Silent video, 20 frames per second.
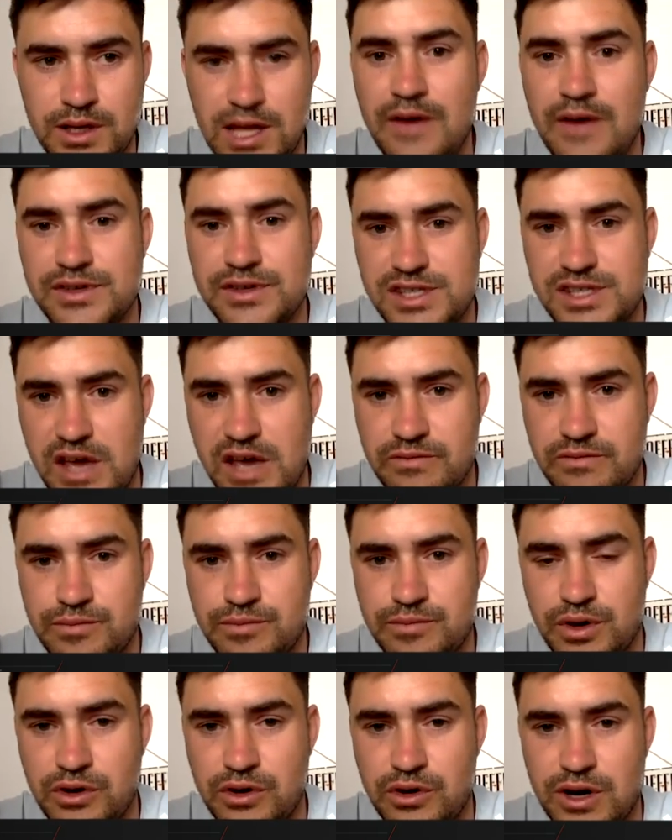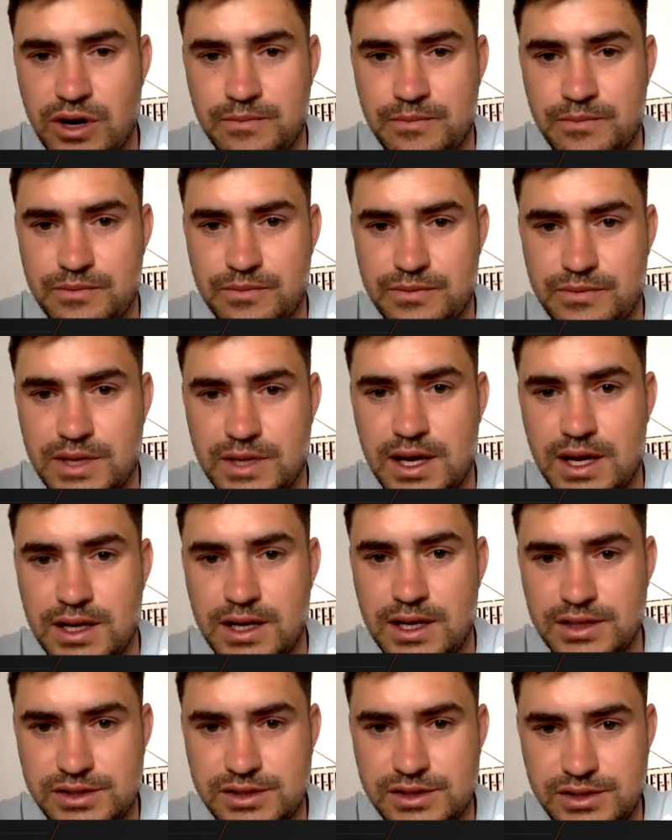have a 7 program that
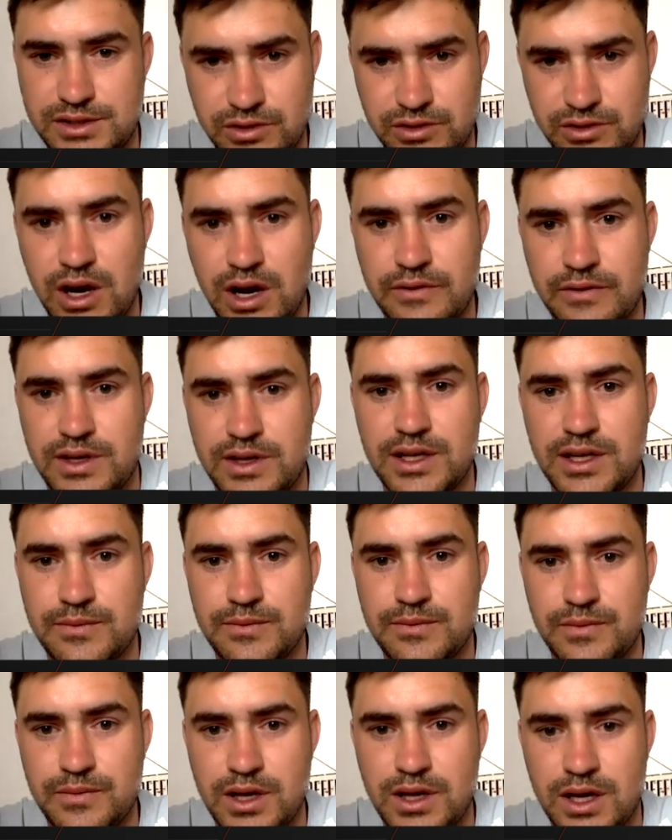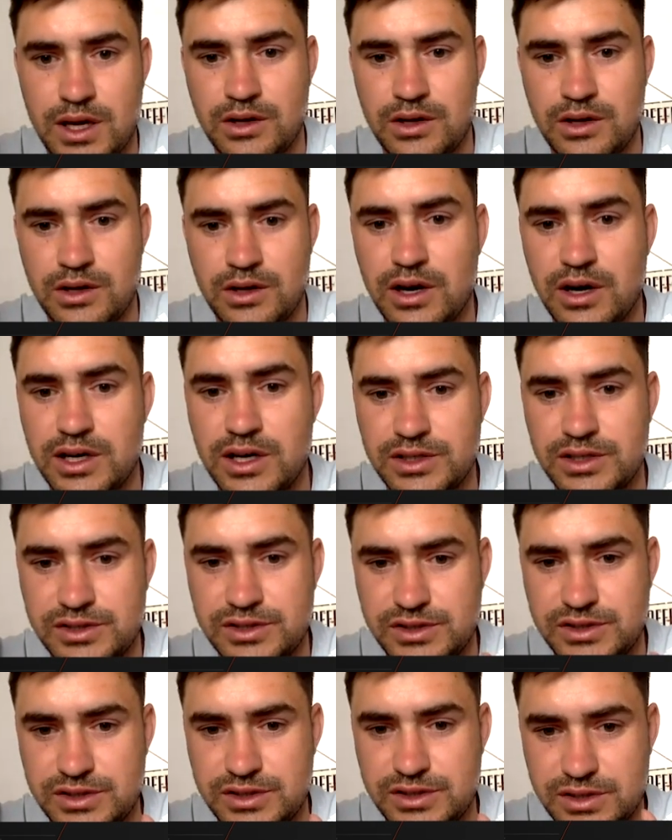is thriving. Young
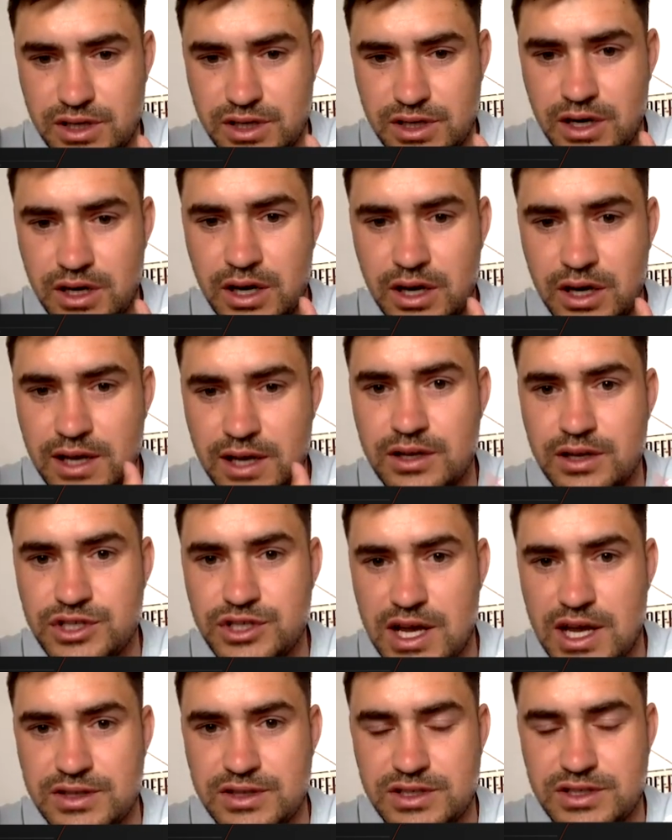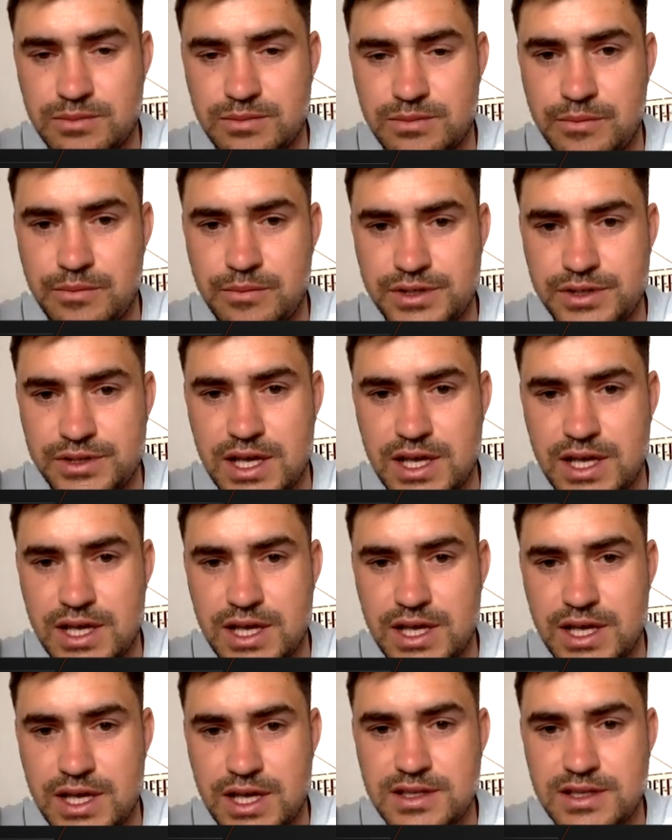guys are getting a chance to represent
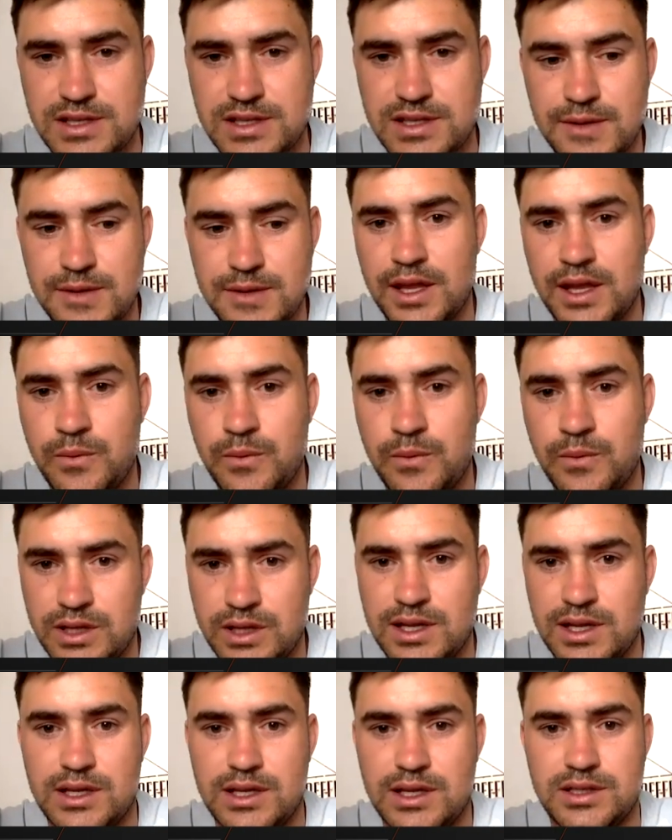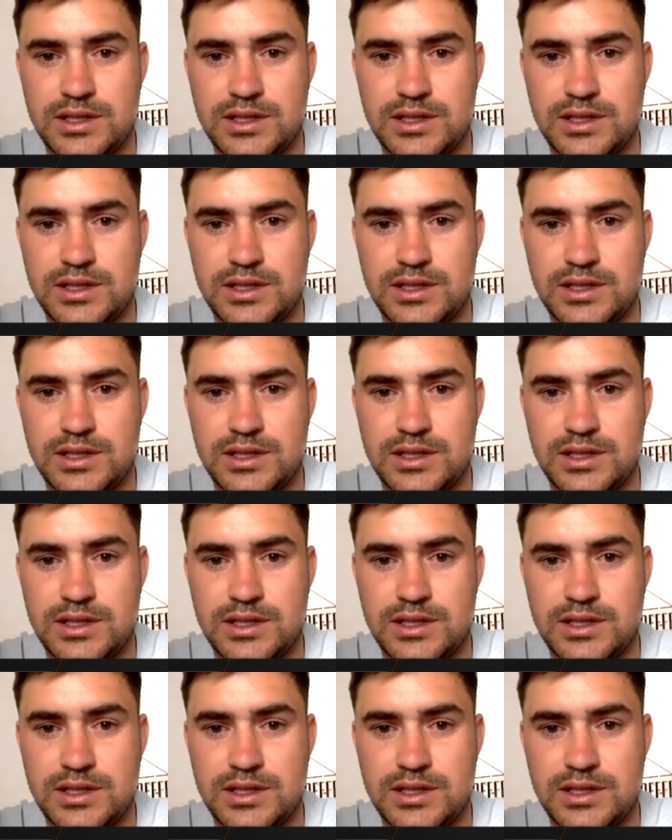it, and then within that,